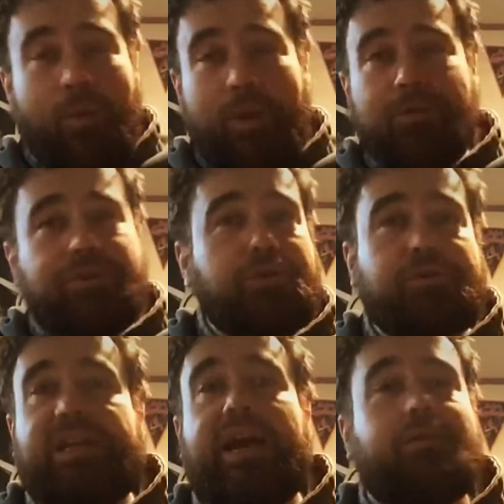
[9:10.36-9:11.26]
We were
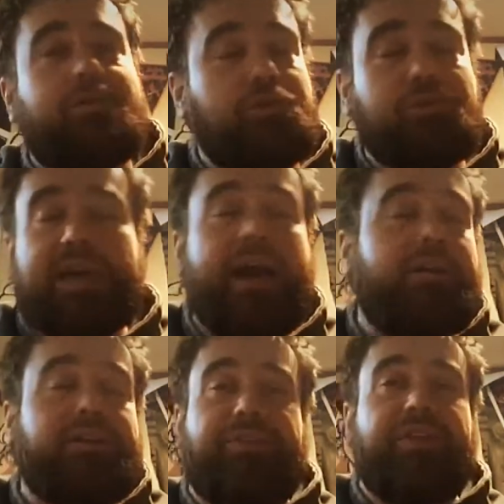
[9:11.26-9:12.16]
too
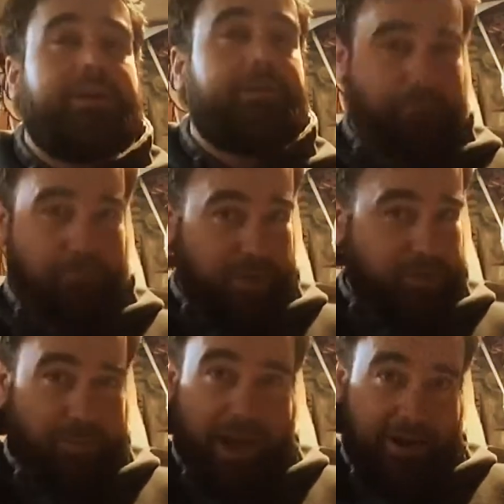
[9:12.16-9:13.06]
tired to think
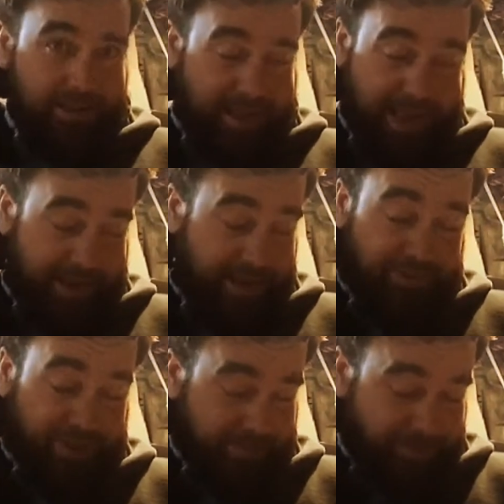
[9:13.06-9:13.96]
much about it that
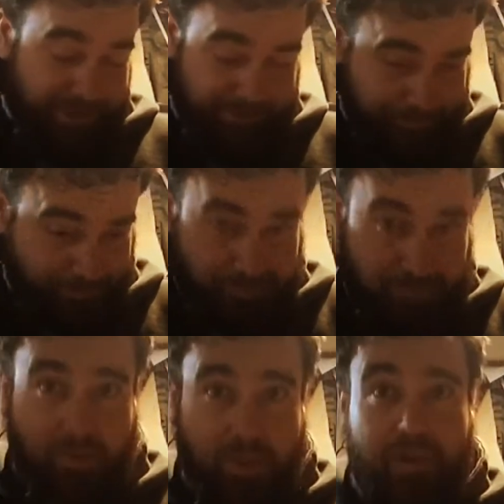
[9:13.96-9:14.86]
evening, but
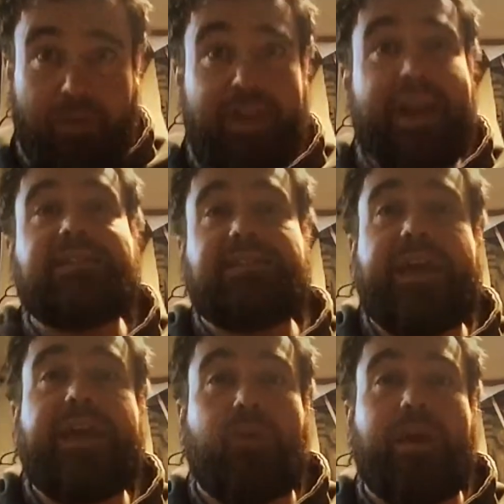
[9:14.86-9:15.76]
the next
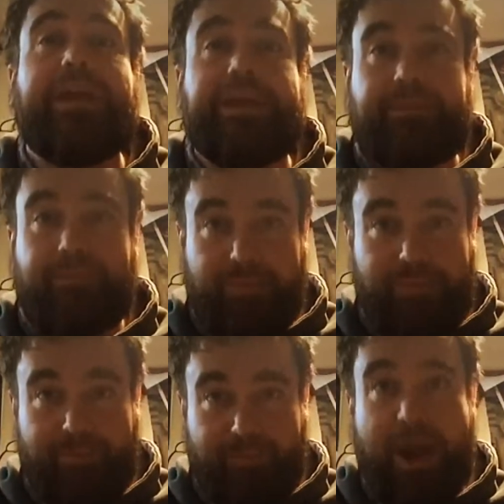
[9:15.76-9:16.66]
day
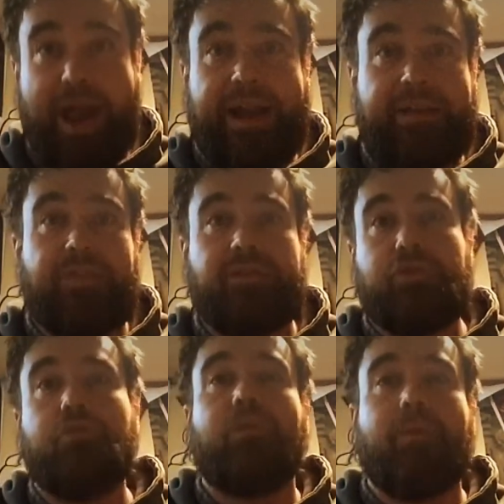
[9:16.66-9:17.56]
Brad and the
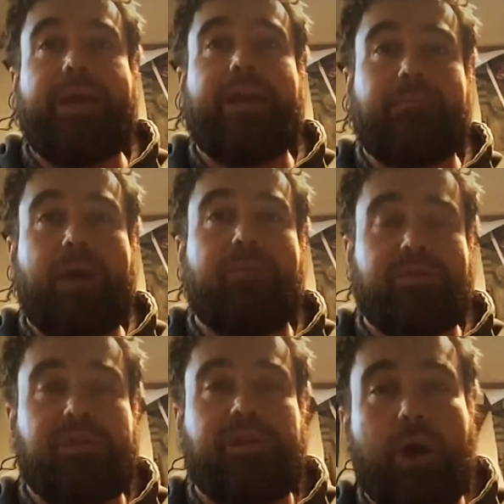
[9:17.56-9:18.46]
two remaining
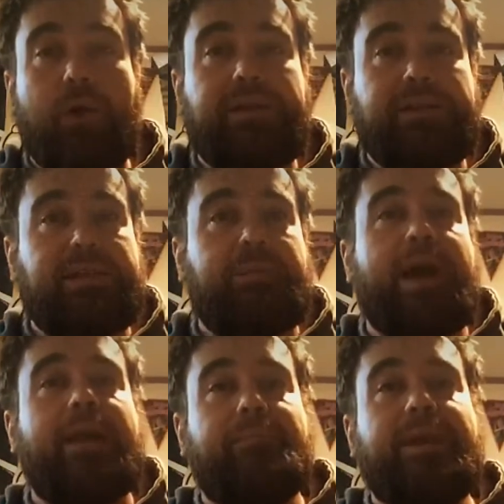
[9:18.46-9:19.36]
members of the coding team
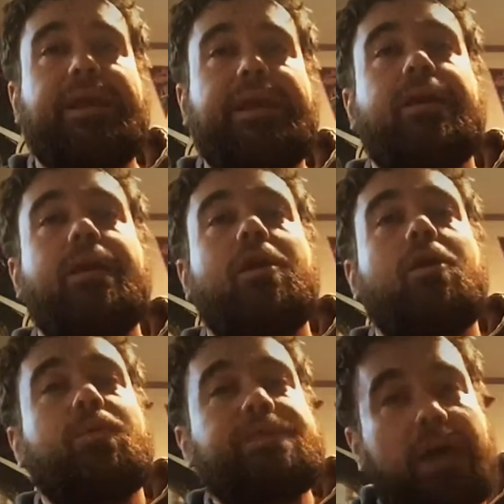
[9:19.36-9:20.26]
had a meeting.
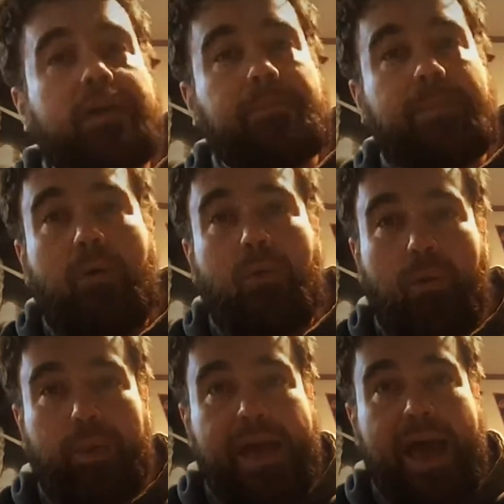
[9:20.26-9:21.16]
We talked about
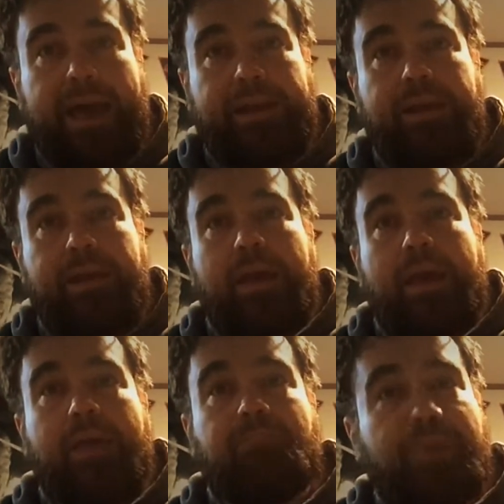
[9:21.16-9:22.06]
what we had,
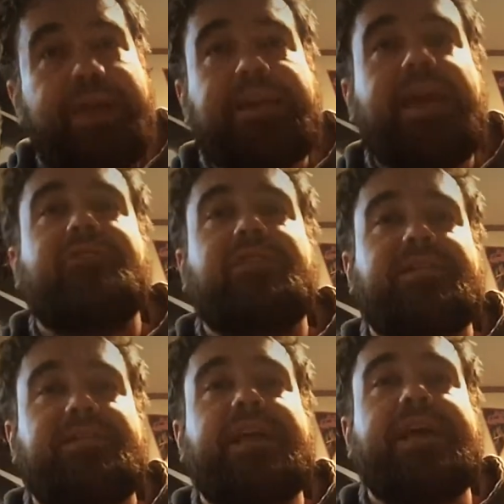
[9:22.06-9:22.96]
and Blake gave it
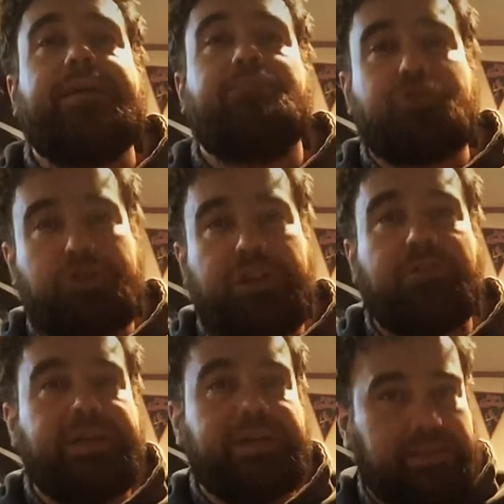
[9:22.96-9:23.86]
its name,
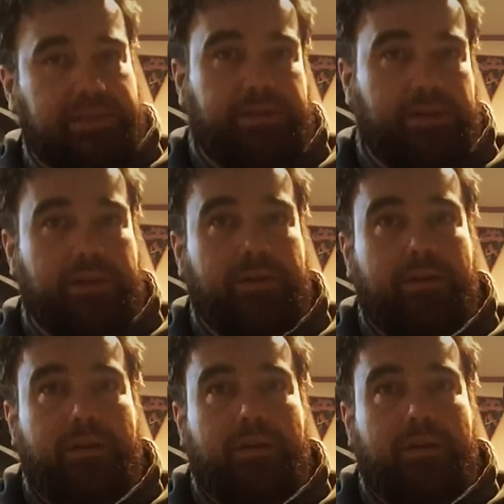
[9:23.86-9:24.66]
Shiri's Scissor.